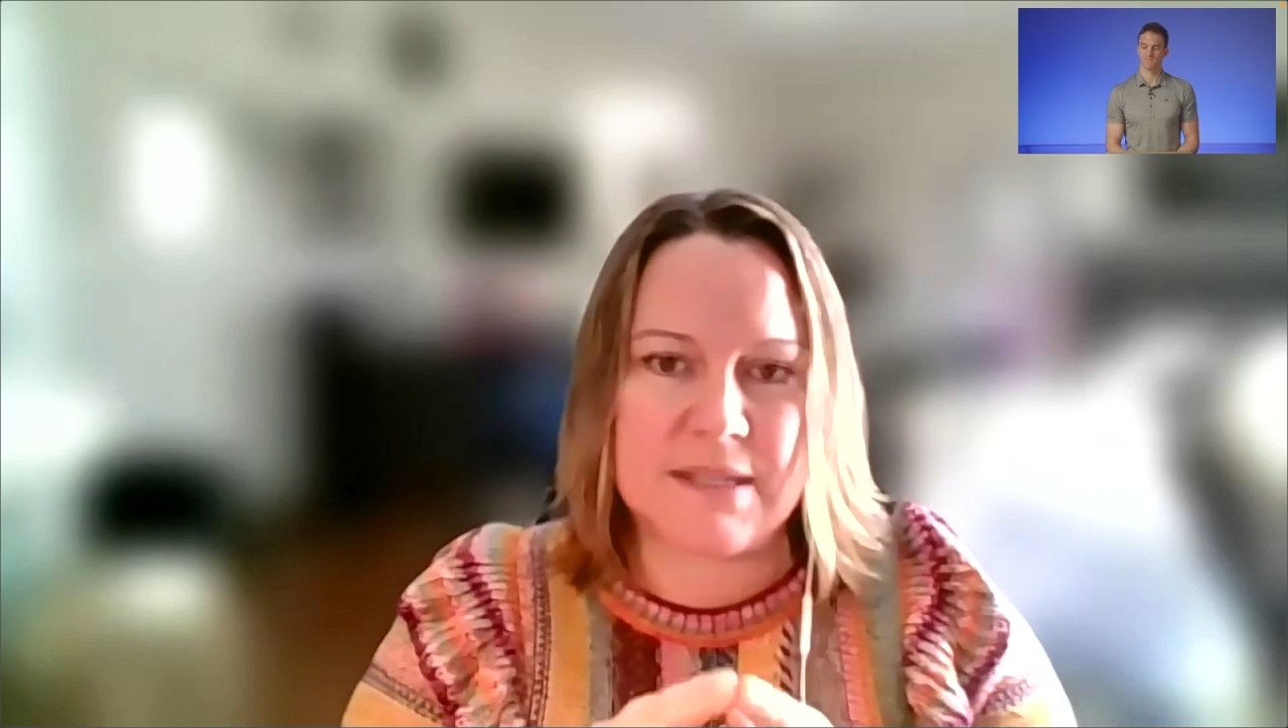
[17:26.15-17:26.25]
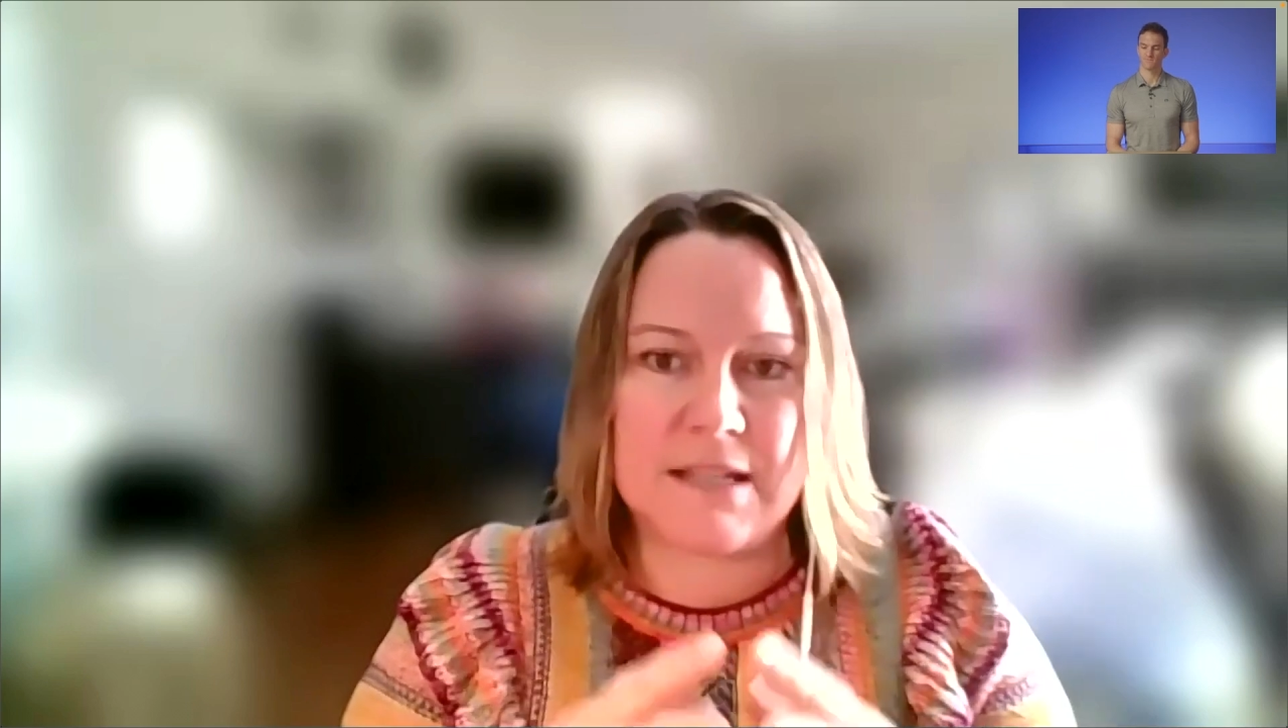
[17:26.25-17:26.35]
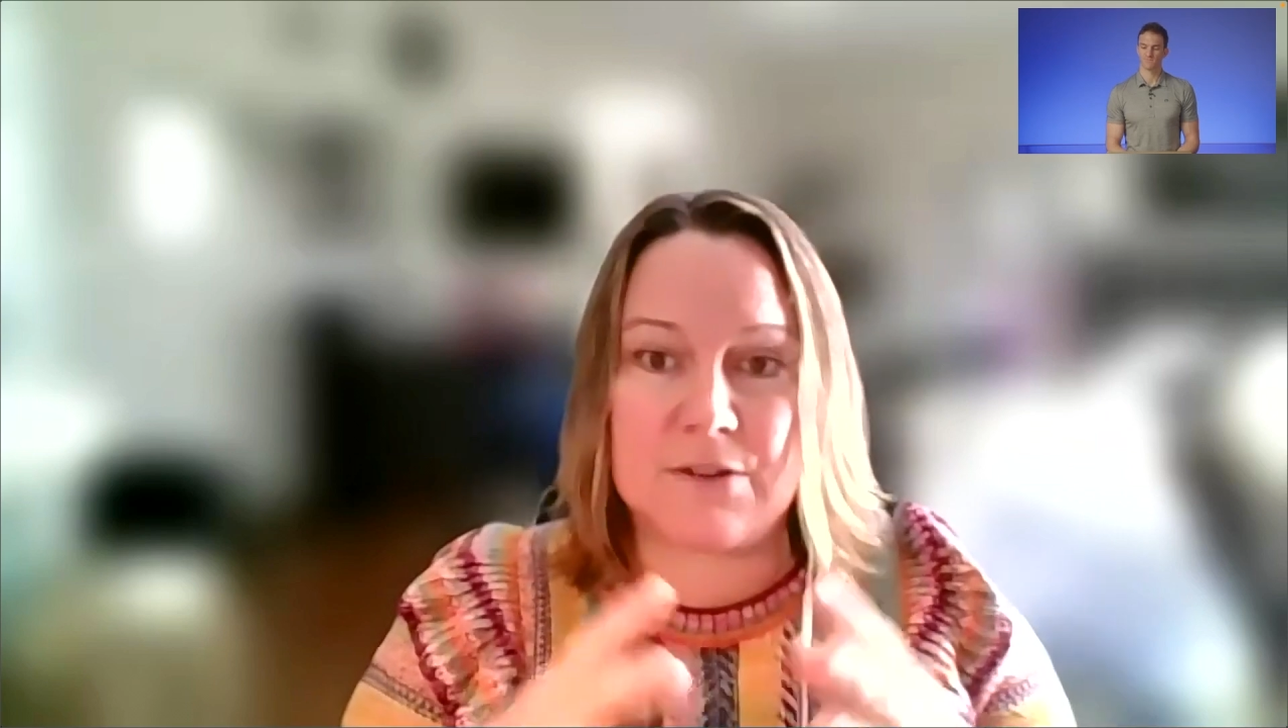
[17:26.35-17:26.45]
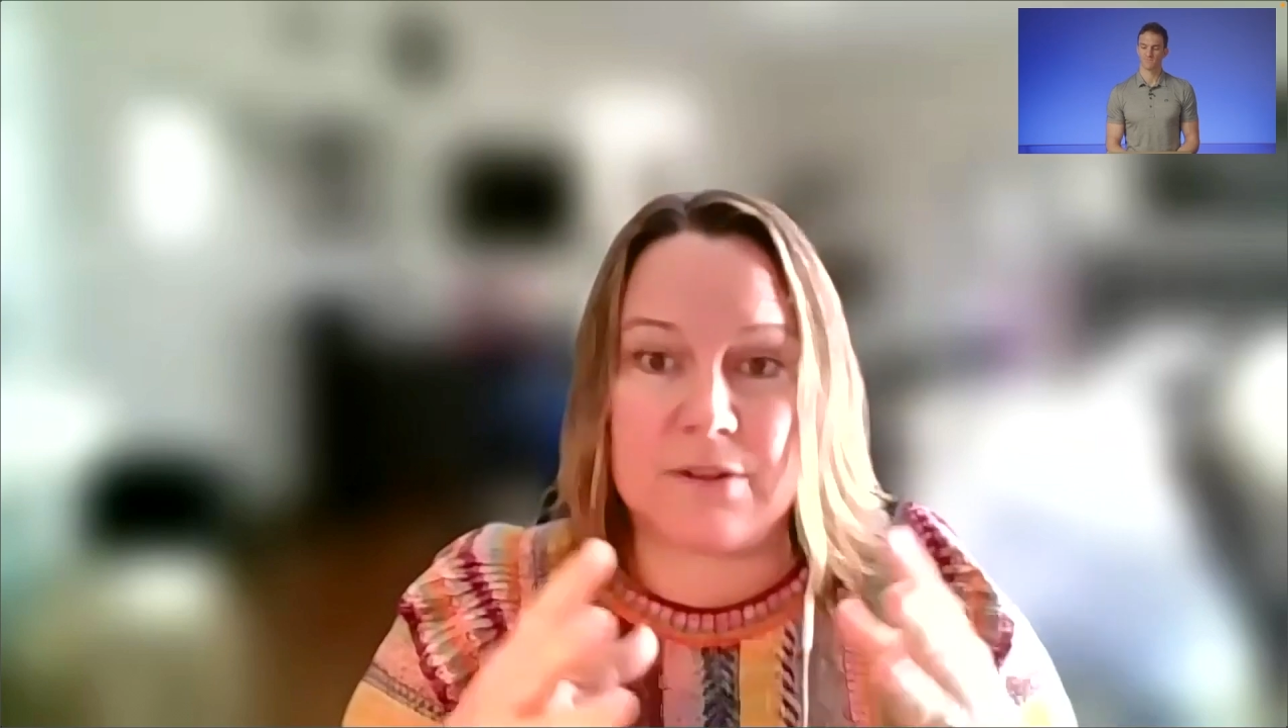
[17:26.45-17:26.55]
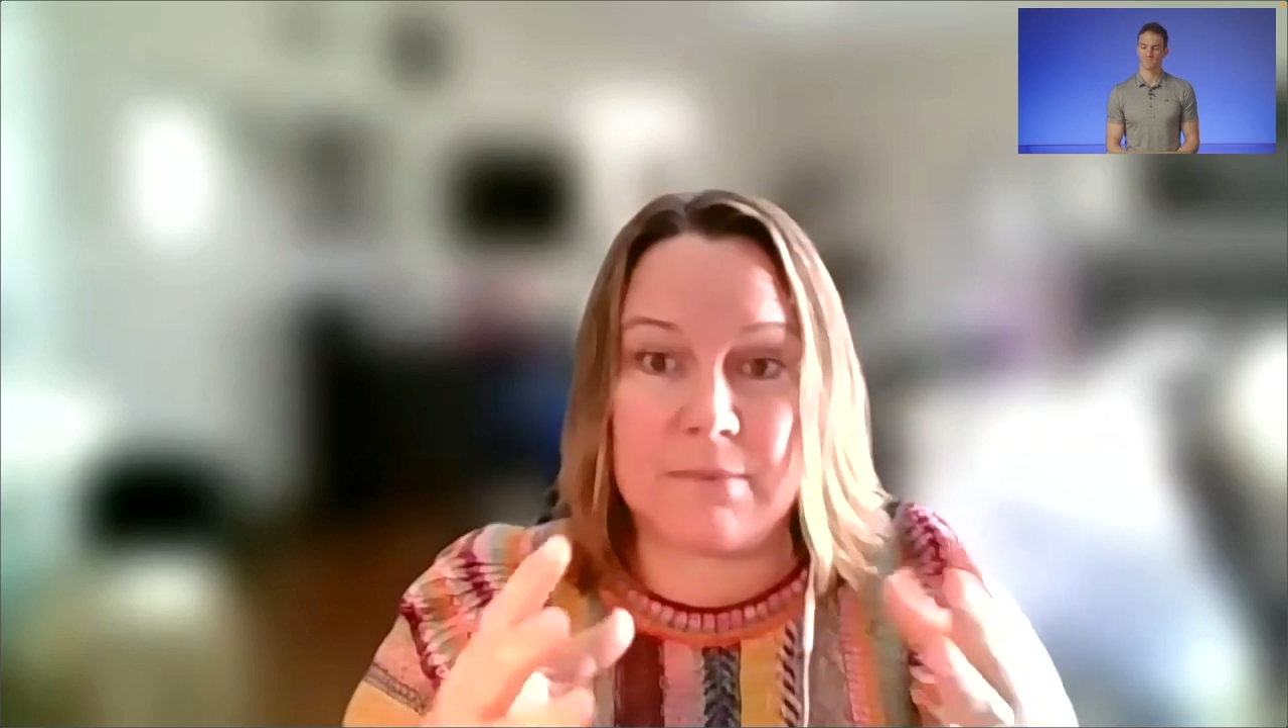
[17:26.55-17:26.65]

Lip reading: these are the